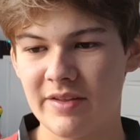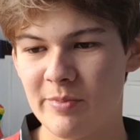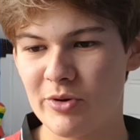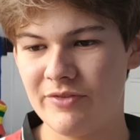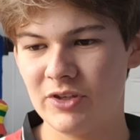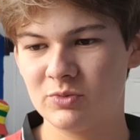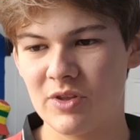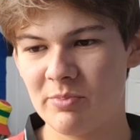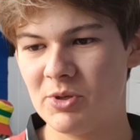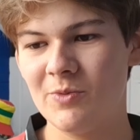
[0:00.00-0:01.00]
in the previous one,
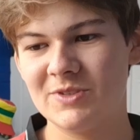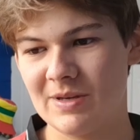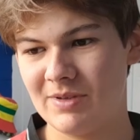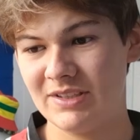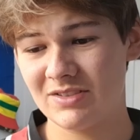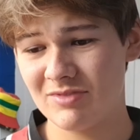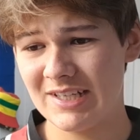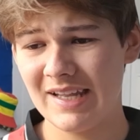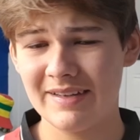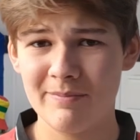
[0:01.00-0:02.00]
the Puma template doesn't really
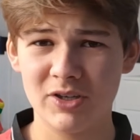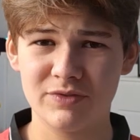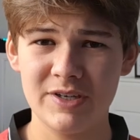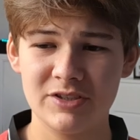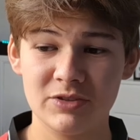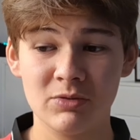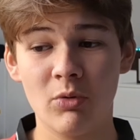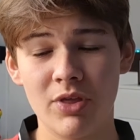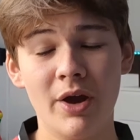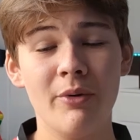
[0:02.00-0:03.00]
lend it much features,
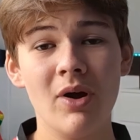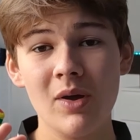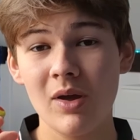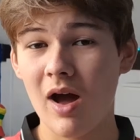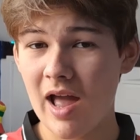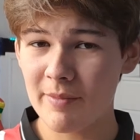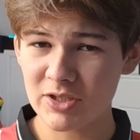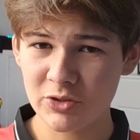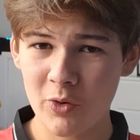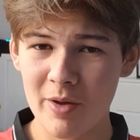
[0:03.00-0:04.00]
although I am
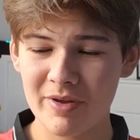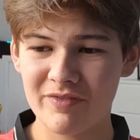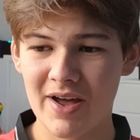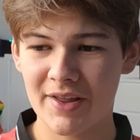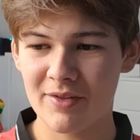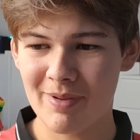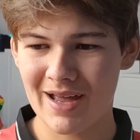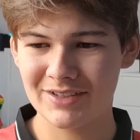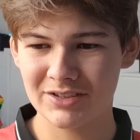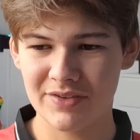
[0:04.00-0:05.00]
actually quite a big fan of the
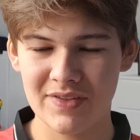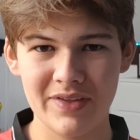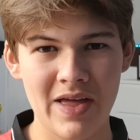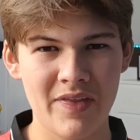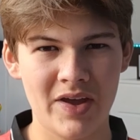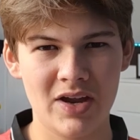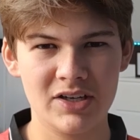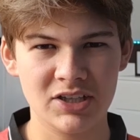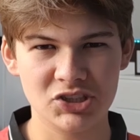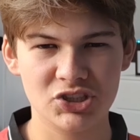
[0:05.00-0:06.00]
badges. I think that kind of
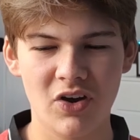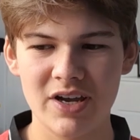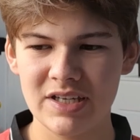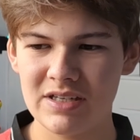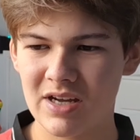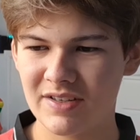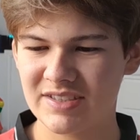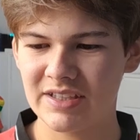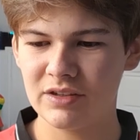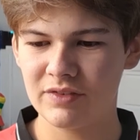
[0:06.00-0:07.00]
like shiny, kind of
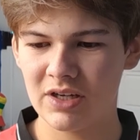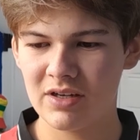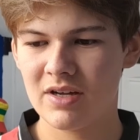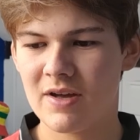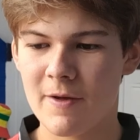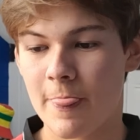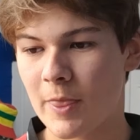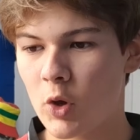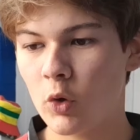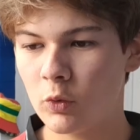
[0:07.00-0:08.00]
silver
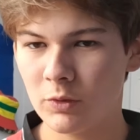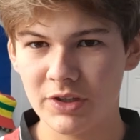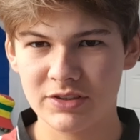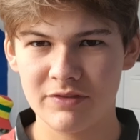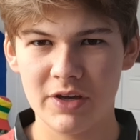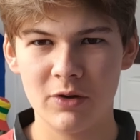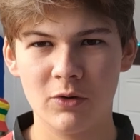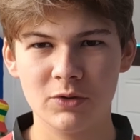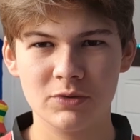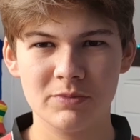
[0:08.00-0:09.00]
coolness of it
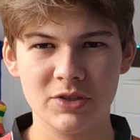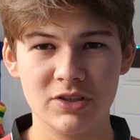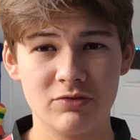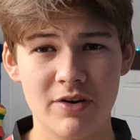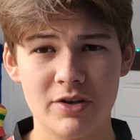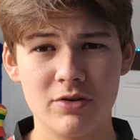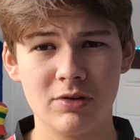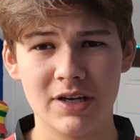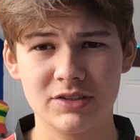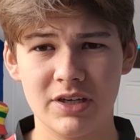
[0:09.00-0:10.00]
is very
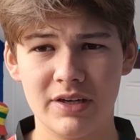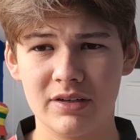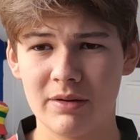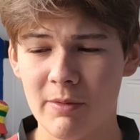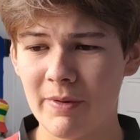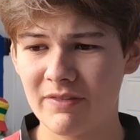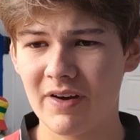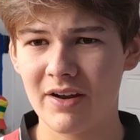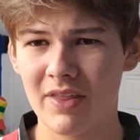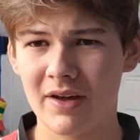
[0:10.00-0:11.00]
cool, actually. I'm a big
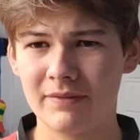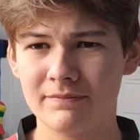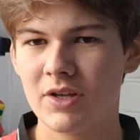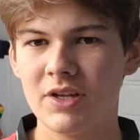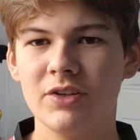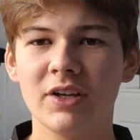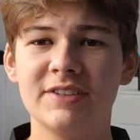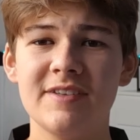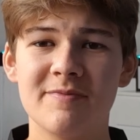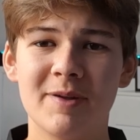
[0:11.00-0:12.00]
fan of that.
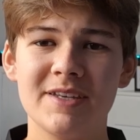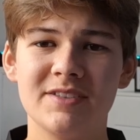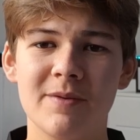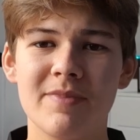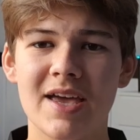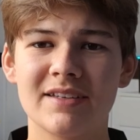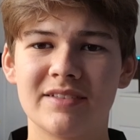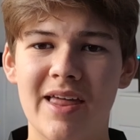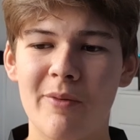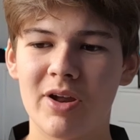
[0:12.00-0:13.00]
19th place up next
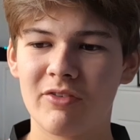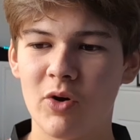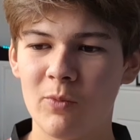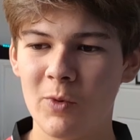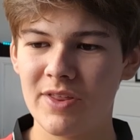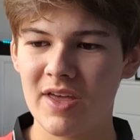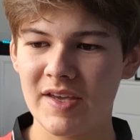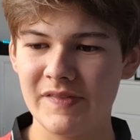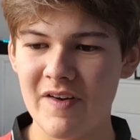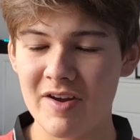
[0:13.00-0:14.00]
now, and I've gone with
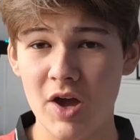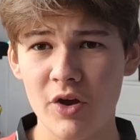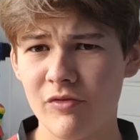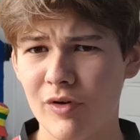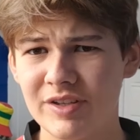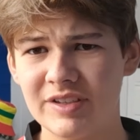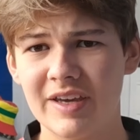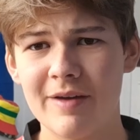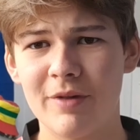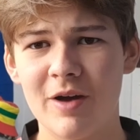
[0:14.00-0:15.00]
a very overrated
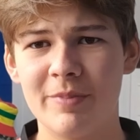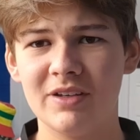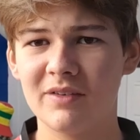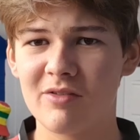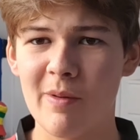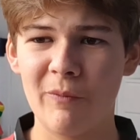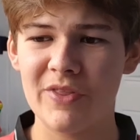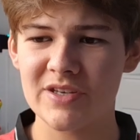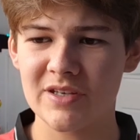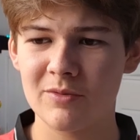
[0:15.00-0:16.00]
kit in my opinion. I remember when
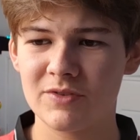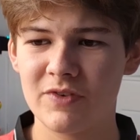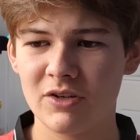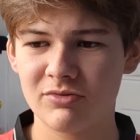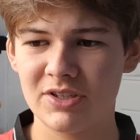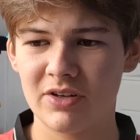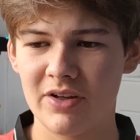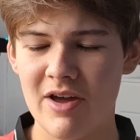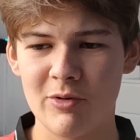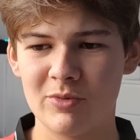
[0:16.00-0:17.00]
this kit was first released,
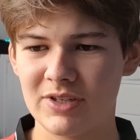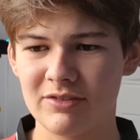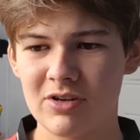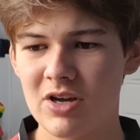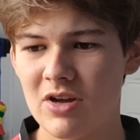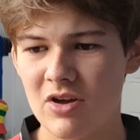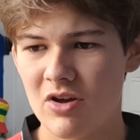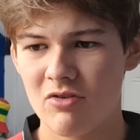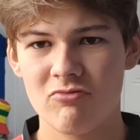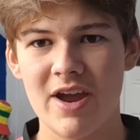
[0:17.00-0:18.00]
everyone was like
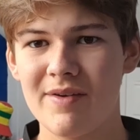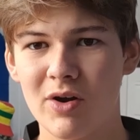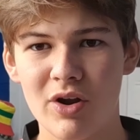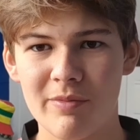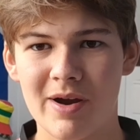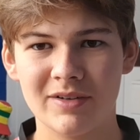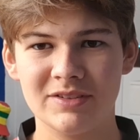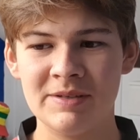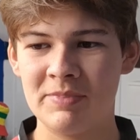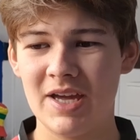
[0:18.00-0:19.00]
raving on
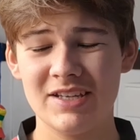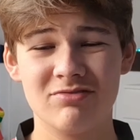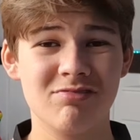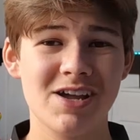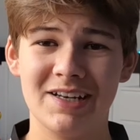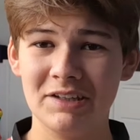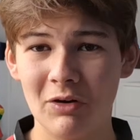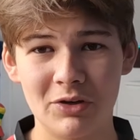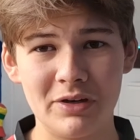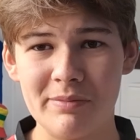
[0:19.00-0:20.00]
about it, but it's really
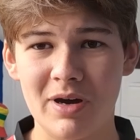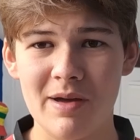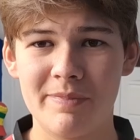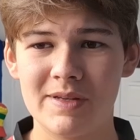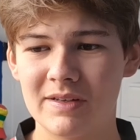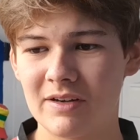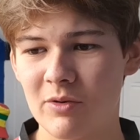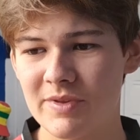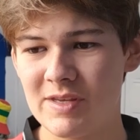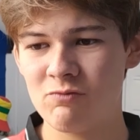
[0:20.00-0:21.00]
not good in my opinion. I've gone with the